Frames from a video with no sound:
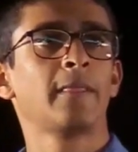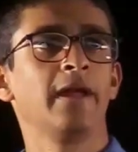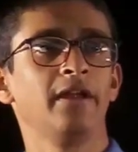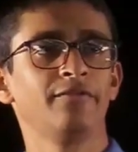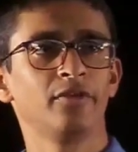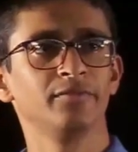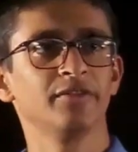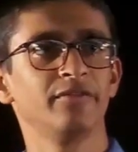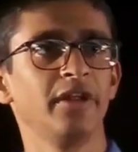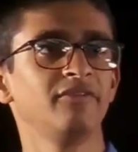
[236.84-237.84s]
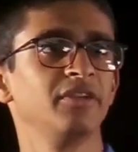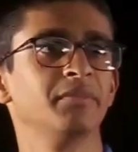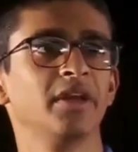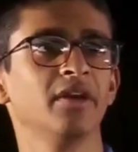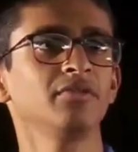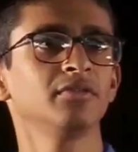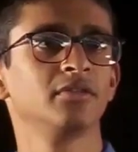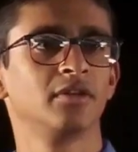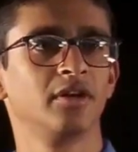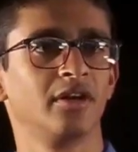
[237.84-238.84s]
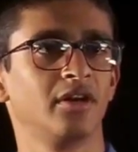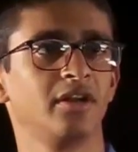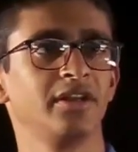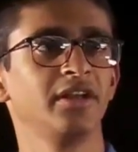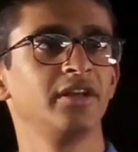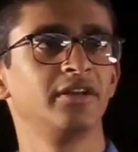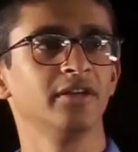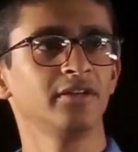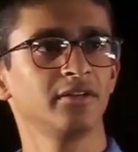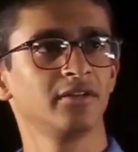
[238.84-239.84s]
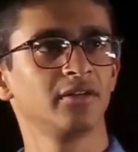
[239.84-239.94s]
and from the fan we may have a reheater